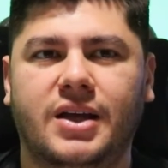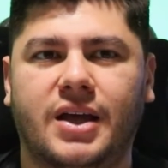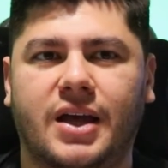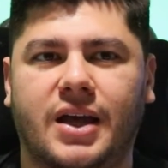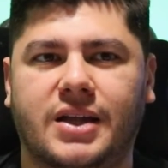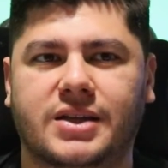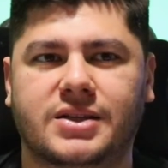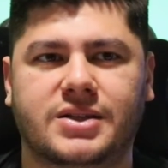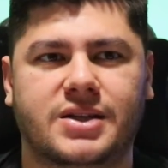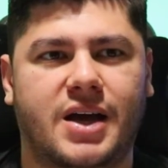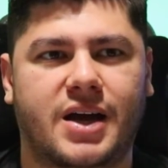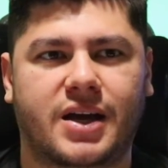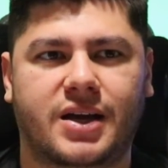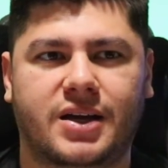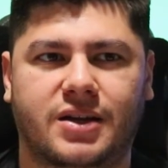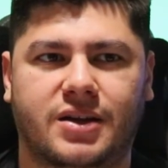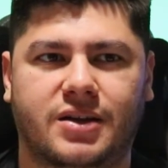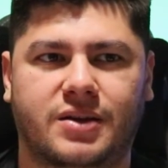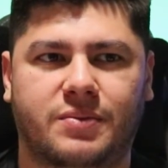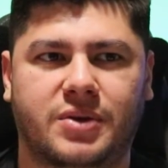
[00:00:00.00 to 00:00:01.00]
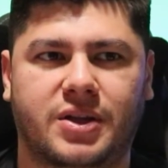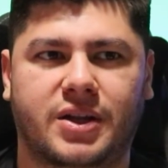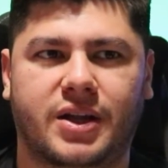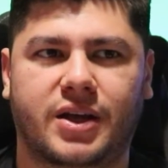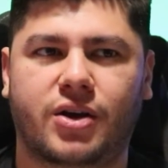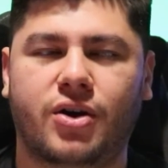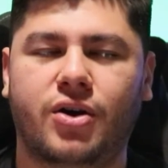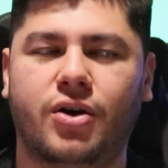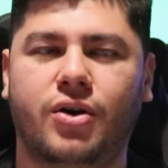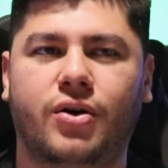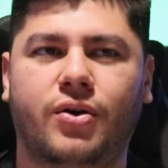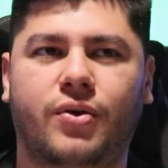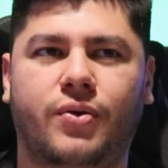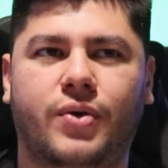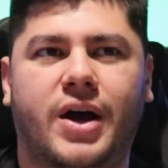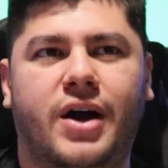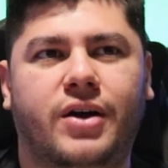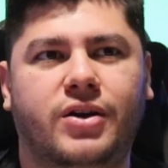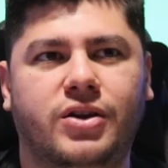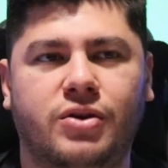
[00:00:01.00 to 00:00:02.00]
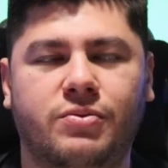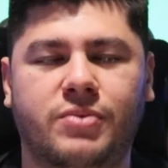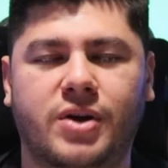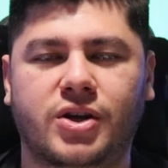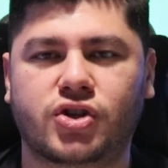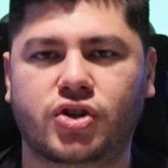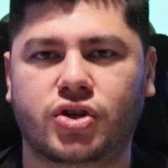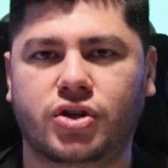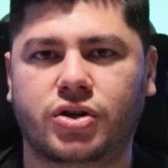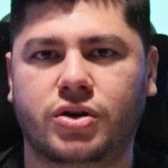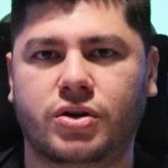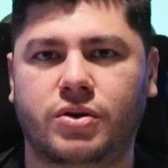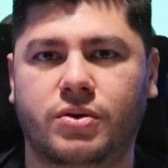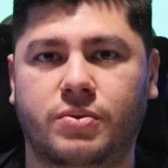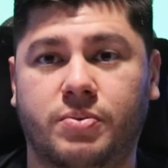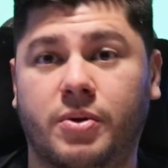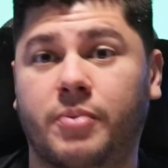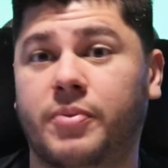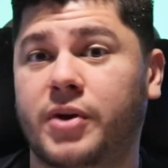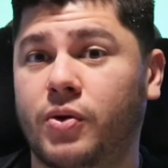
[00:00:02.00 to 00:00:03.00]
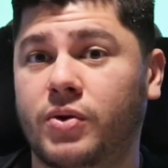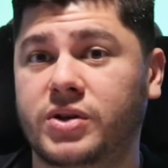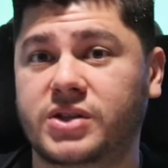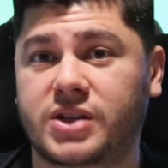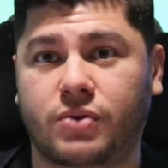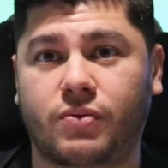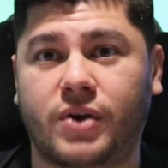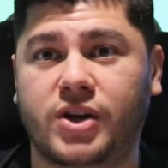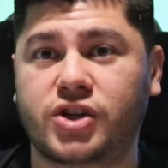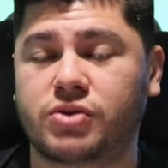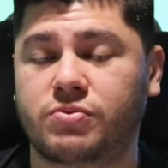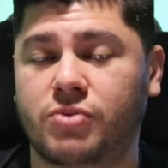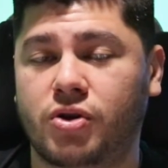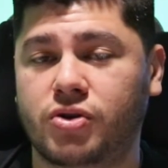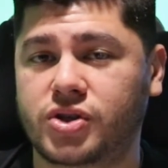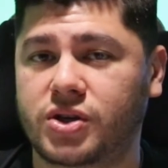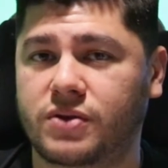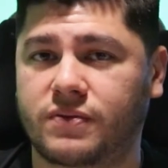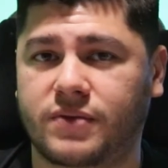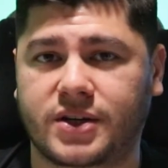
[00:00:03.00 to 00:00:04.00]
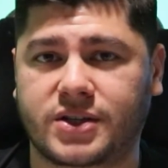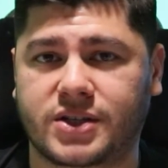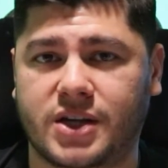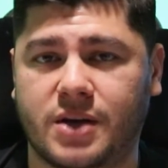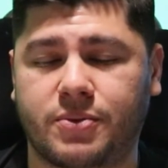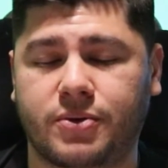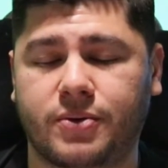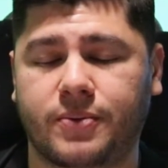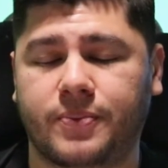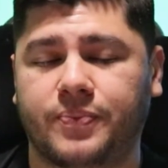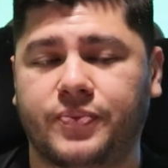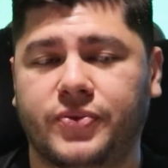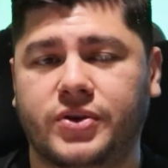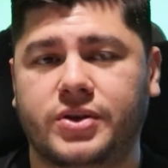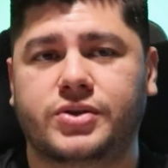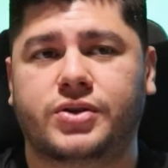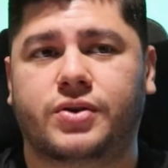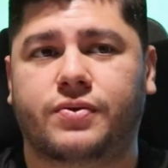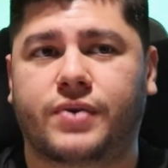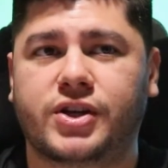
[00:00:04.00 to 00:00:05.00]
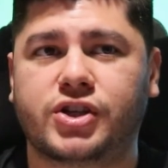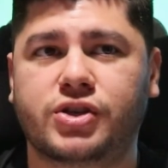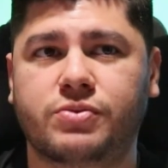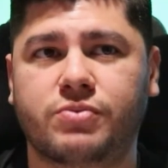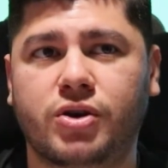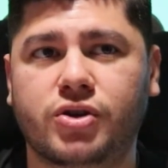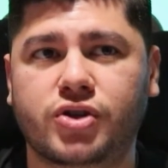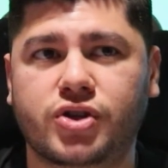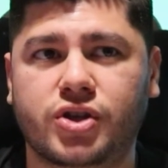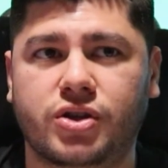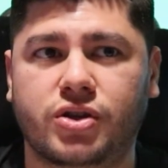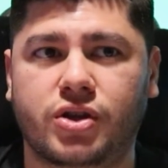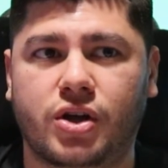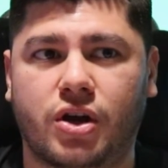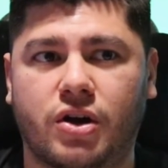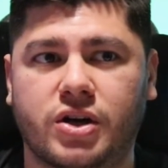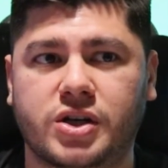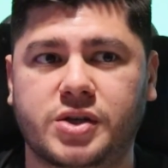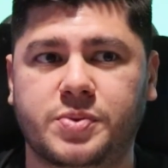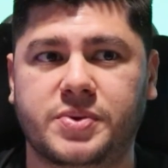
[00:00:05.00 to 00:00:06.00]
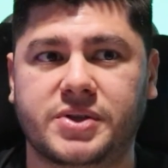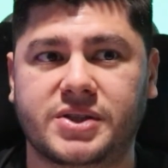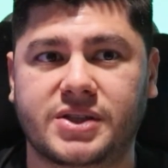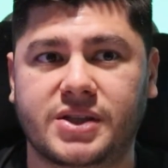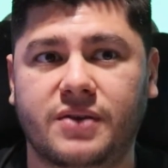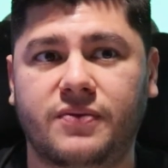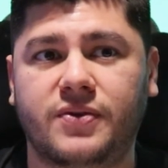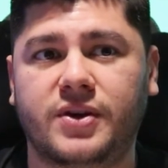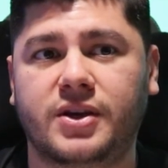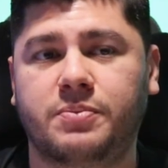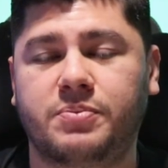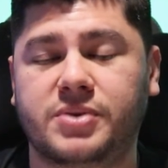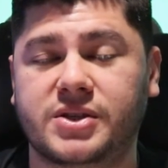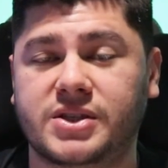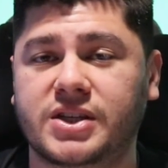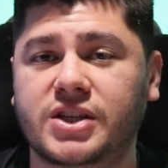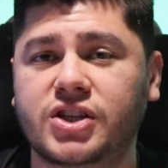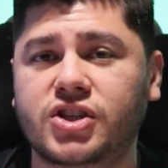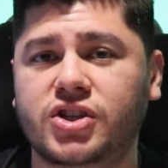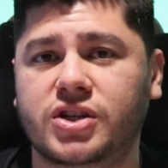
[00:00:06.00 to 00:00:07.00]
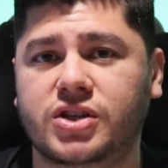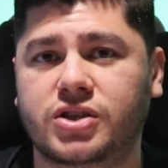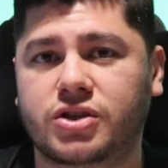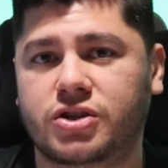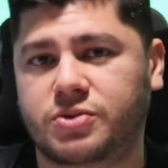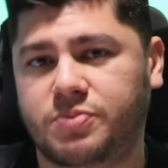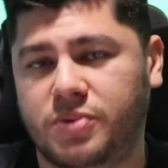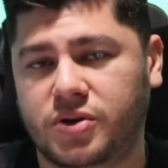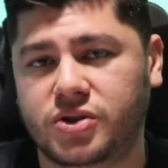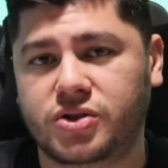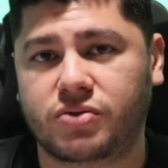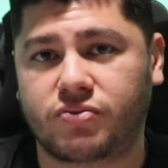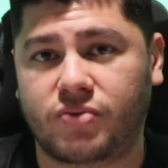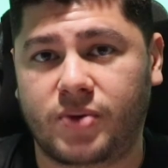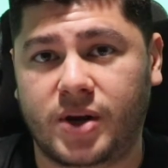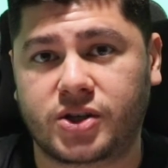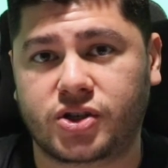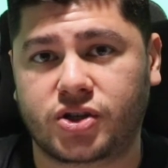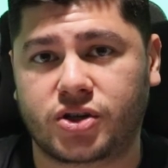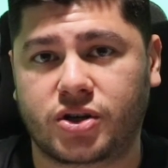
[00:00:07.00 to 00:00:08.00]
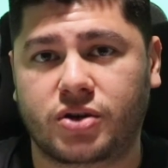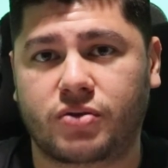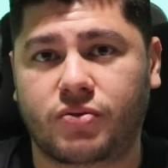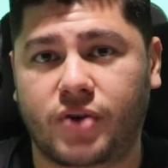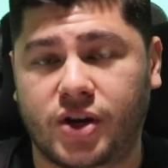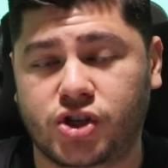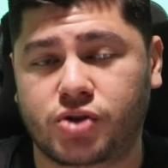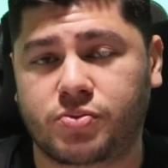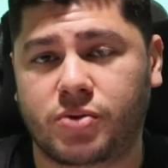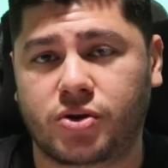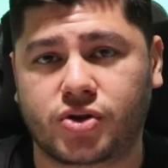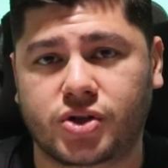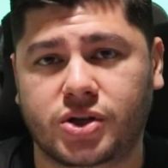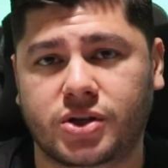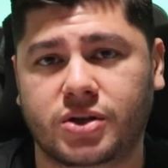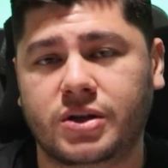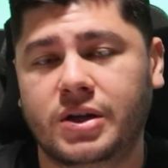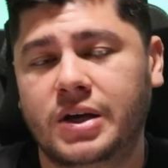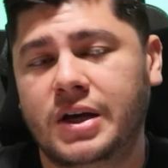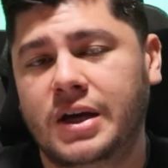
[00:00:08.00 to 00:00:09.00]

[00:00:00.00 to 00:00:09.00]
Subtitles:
It's not going to be like, oh, how do you measure the big ones like range of motion, for example. So range of motion, there are specific positions you're supposed to measure range of motion.